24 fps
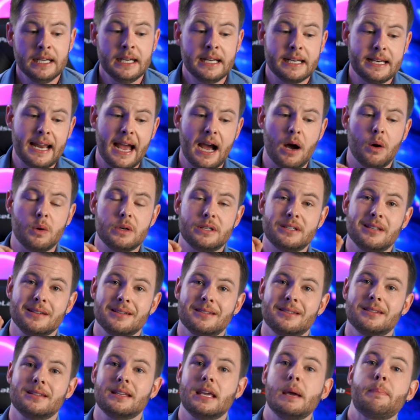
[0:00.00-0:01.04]
Now, to
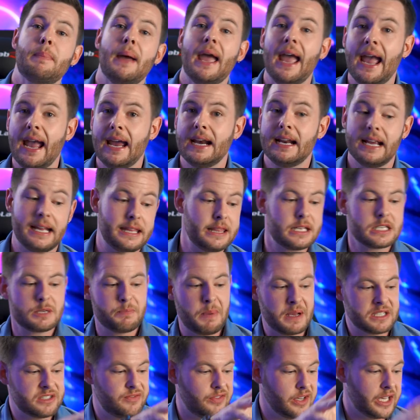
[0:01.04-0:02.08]
skip ahead in the
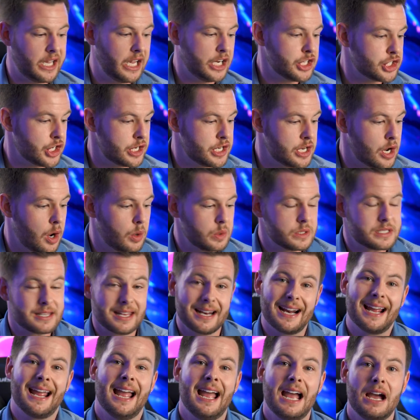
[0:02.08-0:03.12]
specification notes
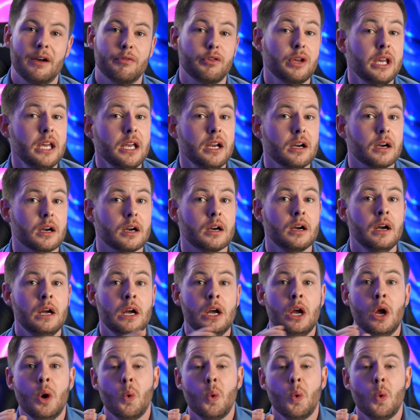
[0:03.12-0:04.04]
that I have here,